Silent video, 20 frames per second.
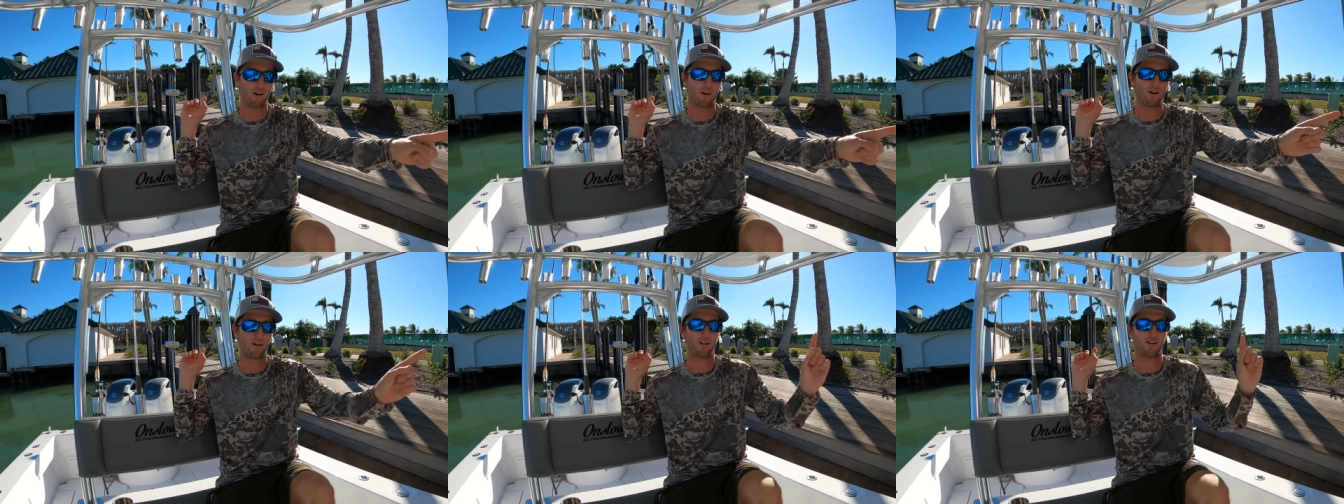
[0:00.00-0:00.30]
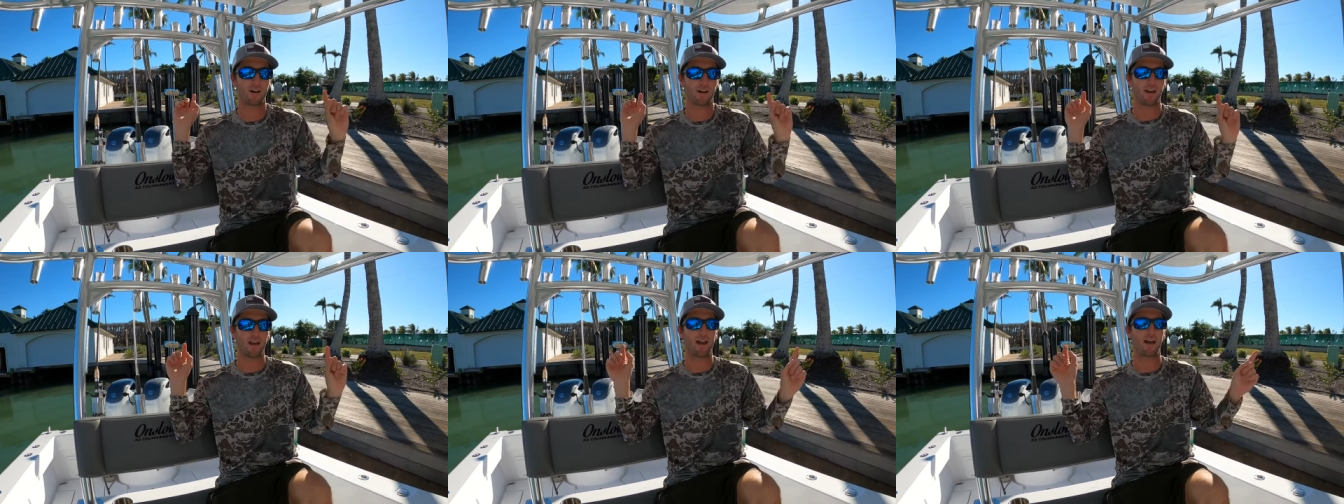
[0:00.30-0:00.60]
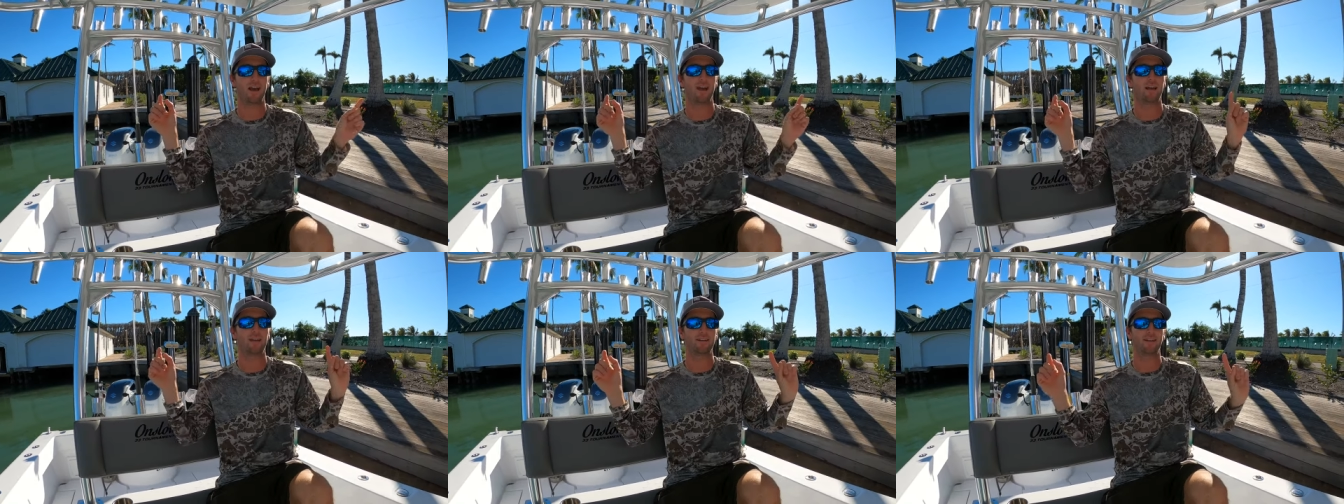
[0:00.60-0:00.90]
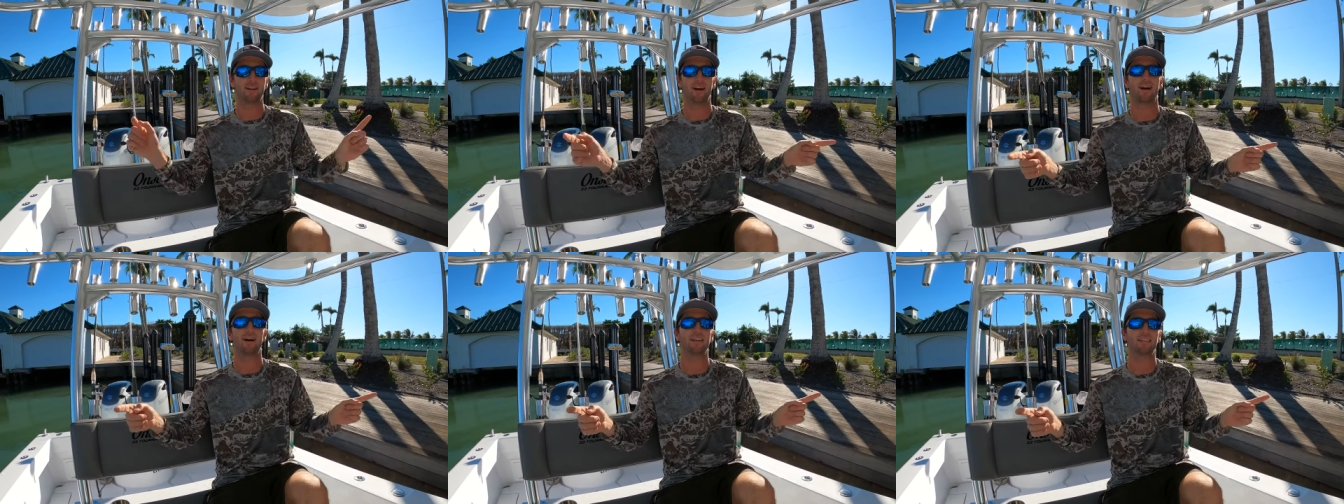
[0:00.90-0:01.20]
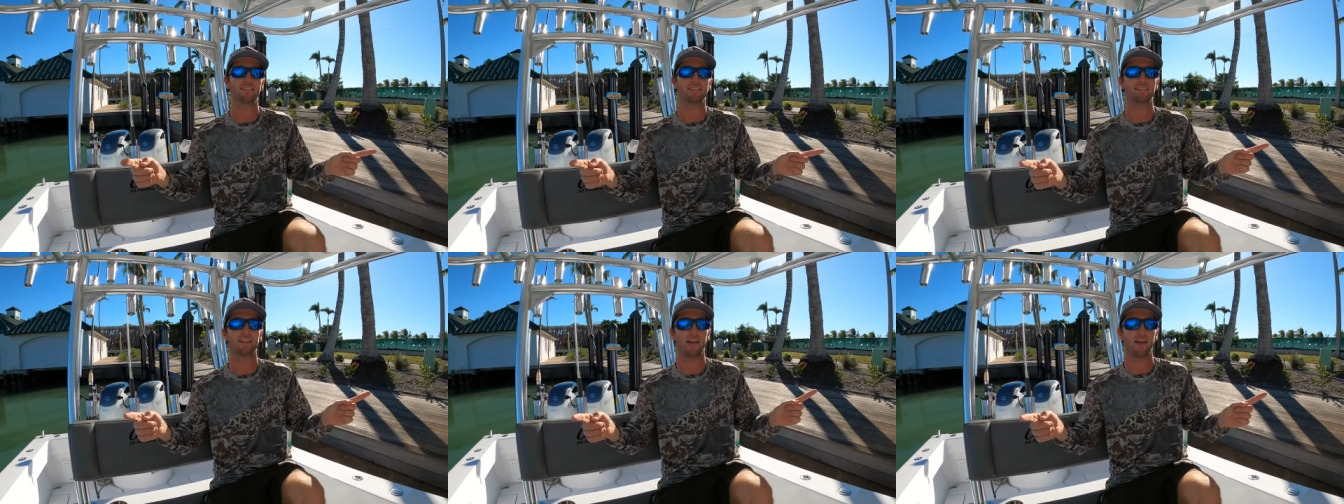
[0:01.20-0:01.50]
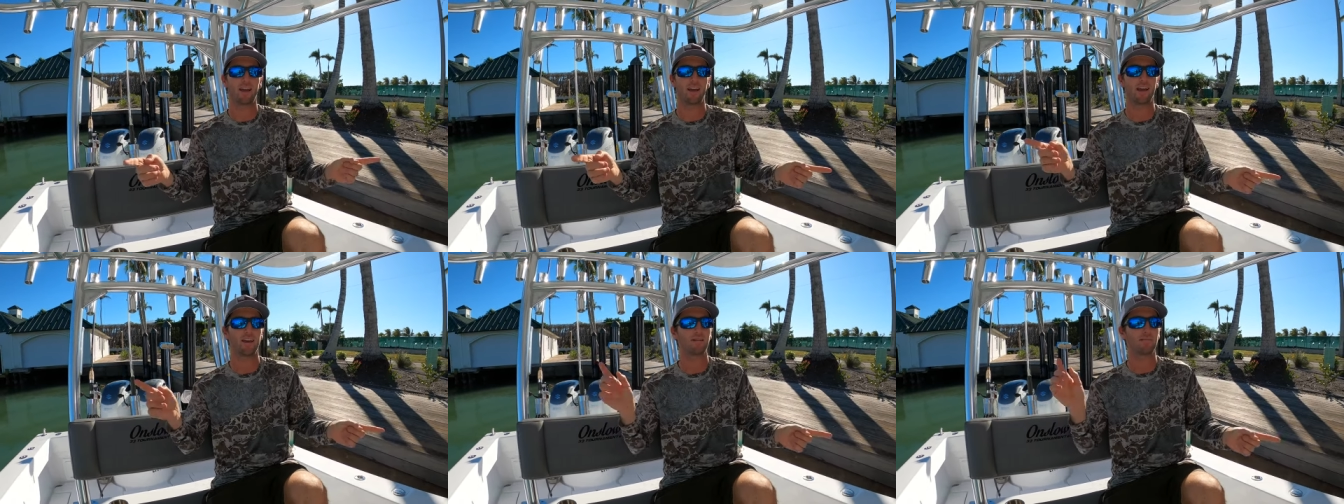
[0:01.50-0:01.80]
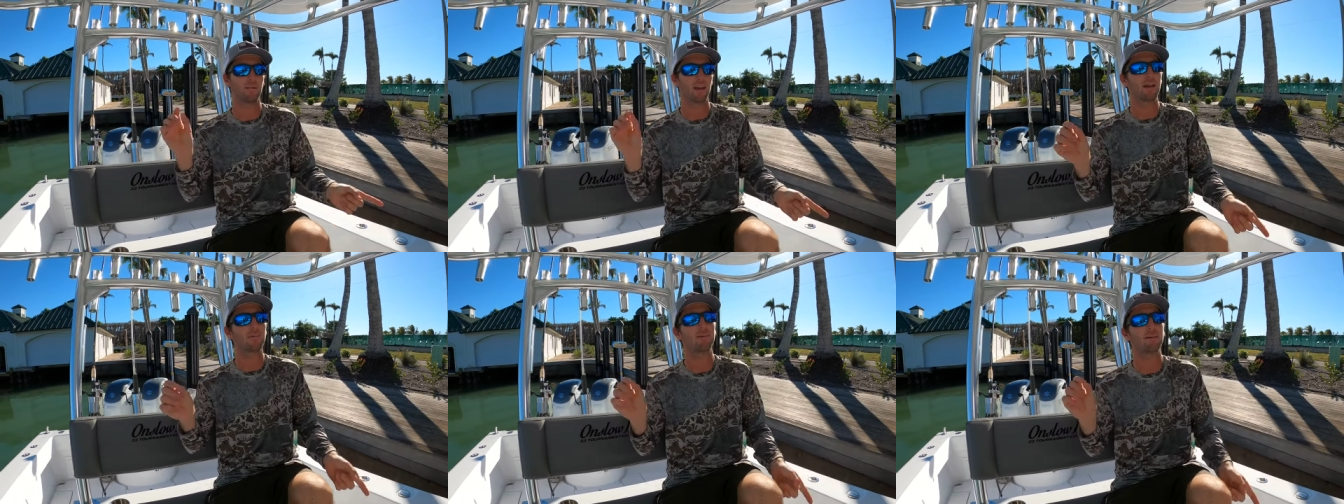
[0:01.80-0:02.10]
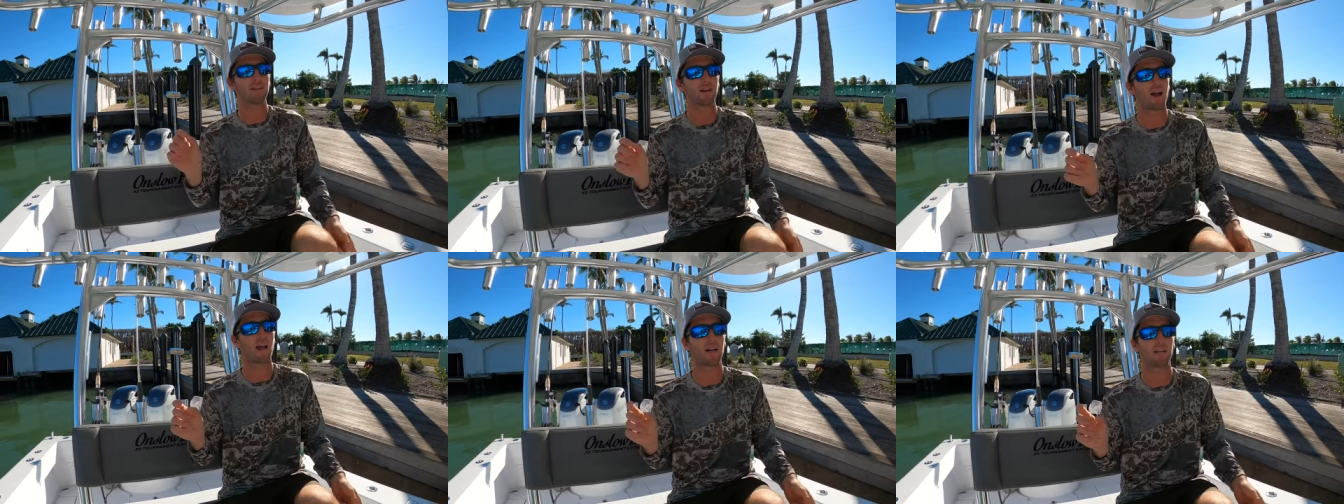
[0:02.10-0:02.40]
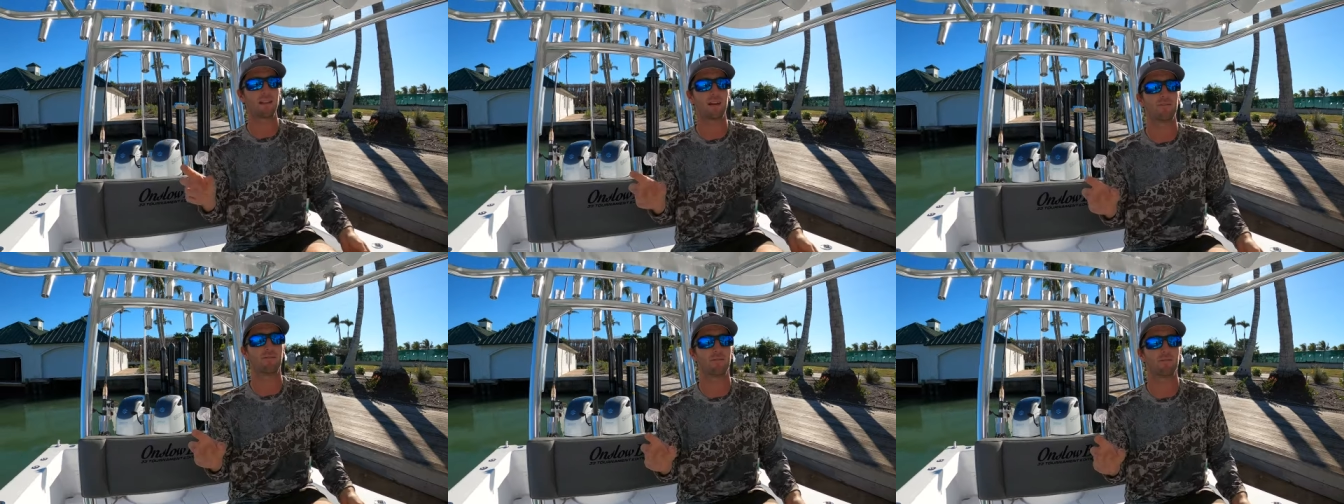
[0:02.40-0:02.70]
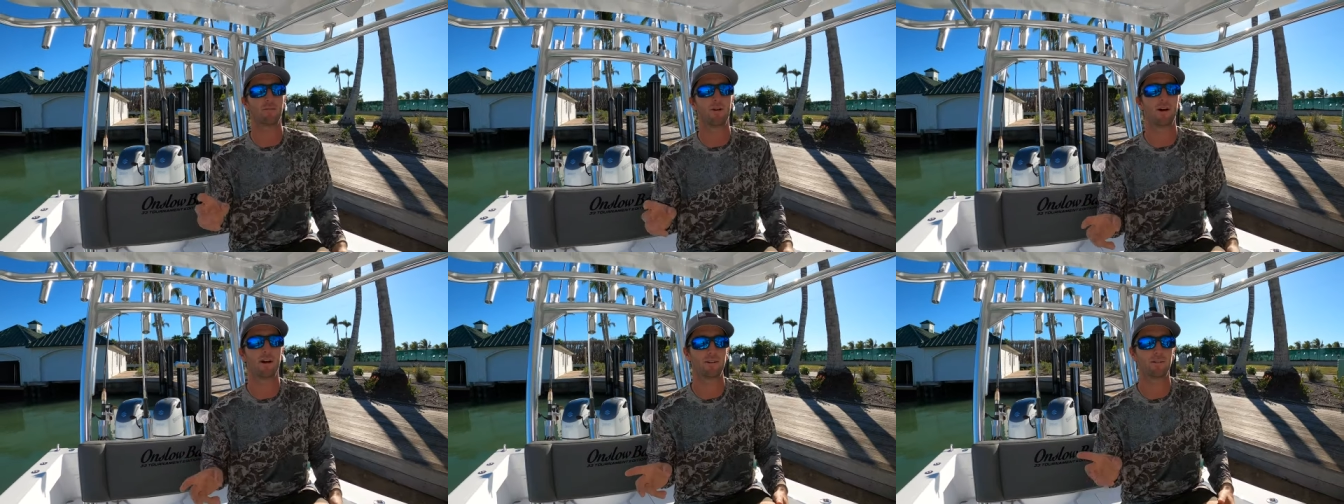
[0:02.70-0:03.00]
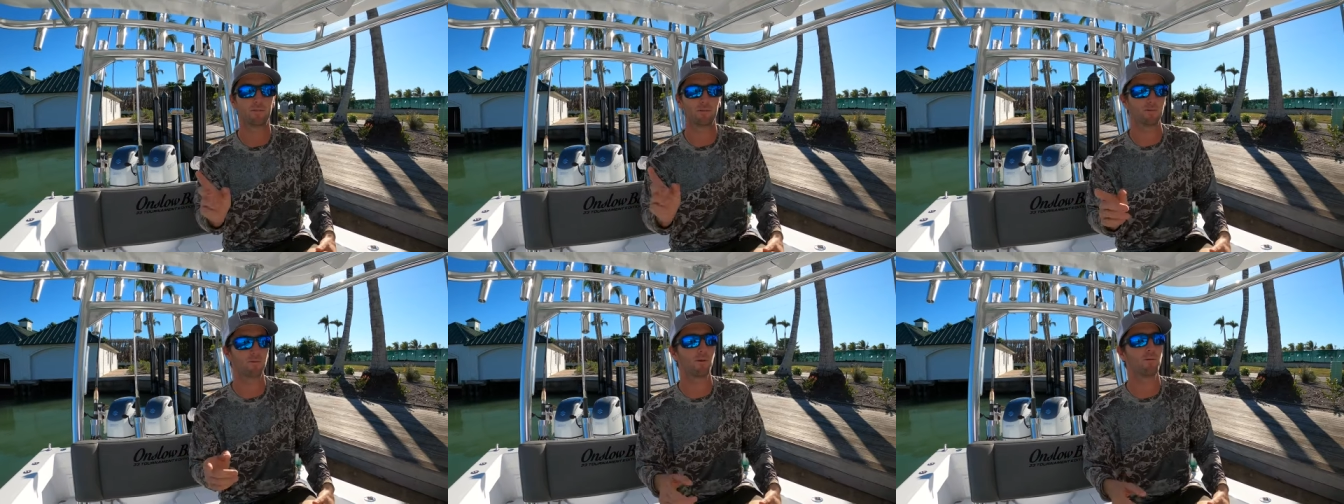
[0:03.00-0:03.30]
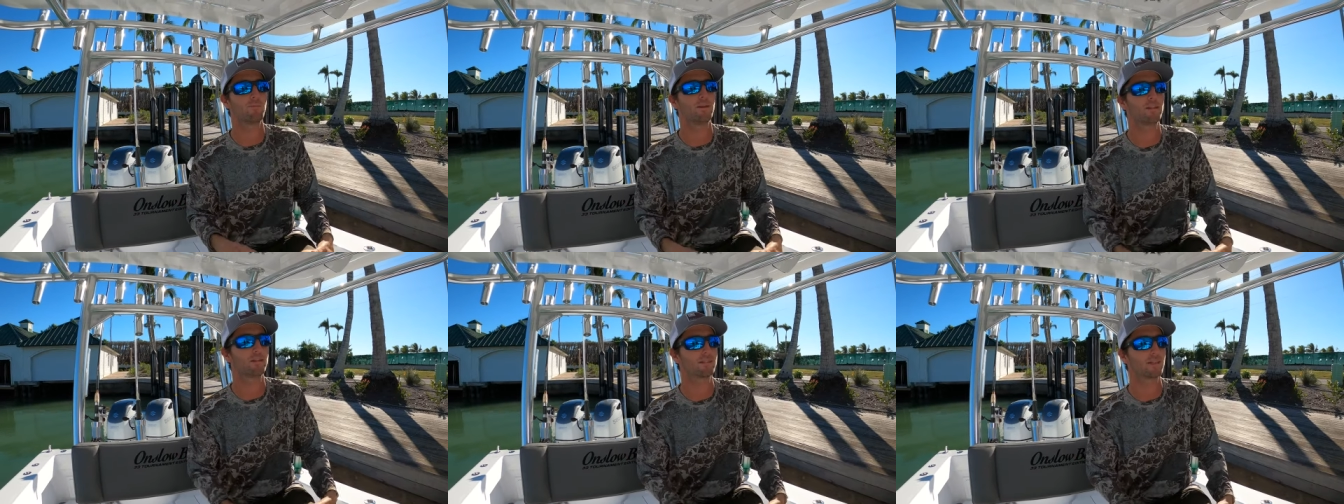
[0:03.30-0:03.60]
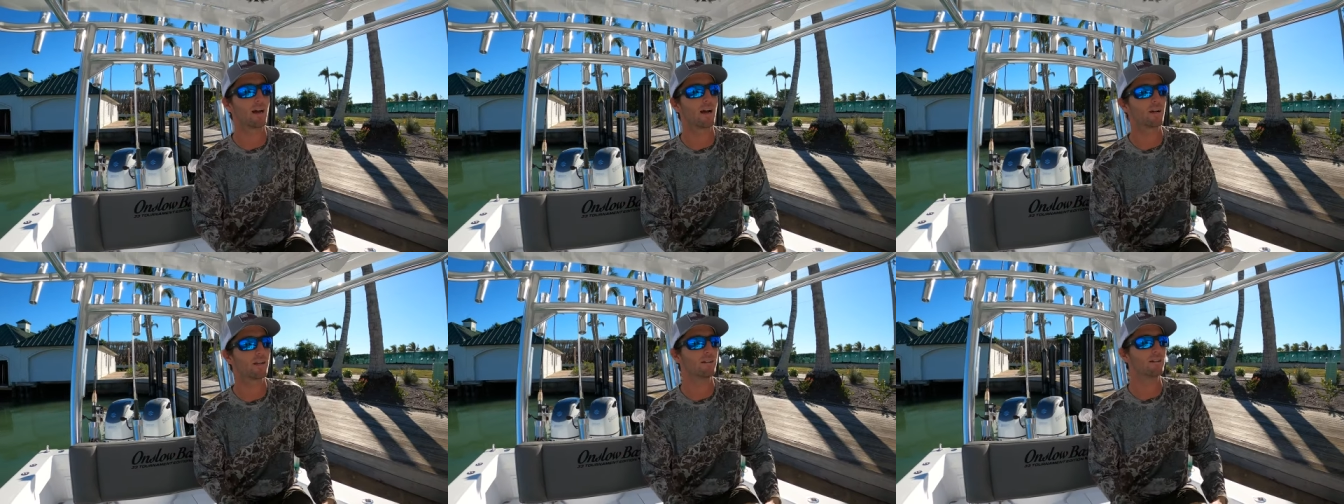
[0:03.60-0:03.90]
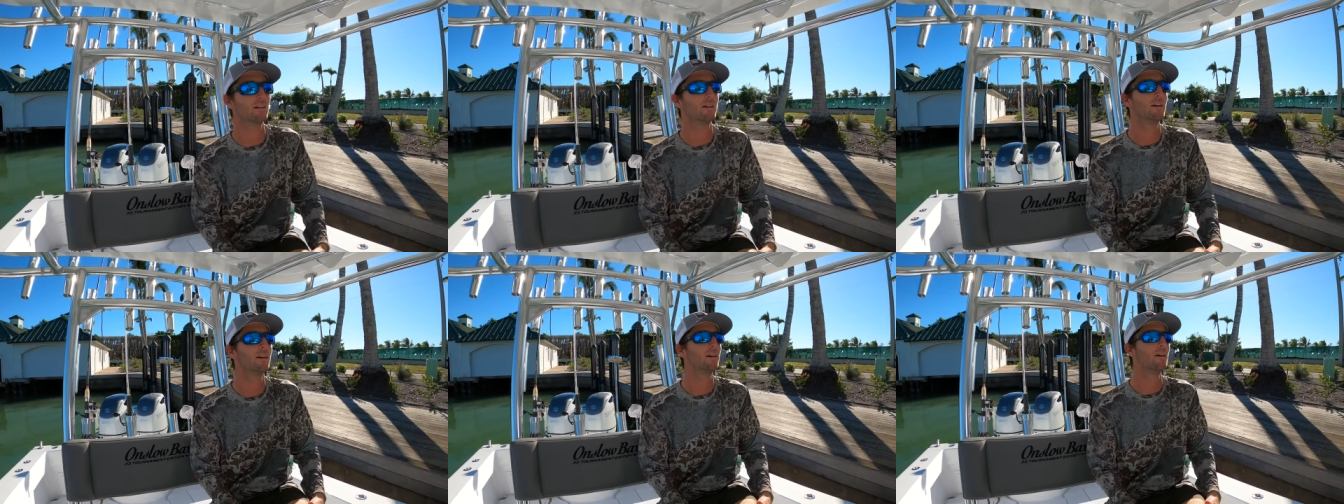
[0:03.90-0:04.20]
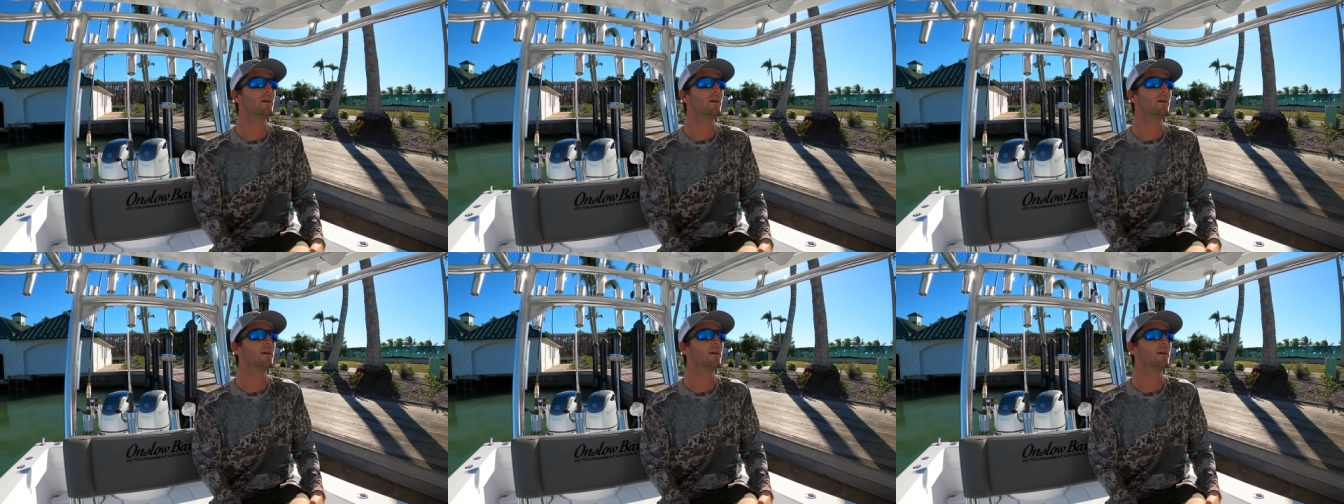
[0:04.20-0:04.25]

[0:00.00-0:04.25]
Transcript: long and 910, maybe 911 wide, don't quote me exactly,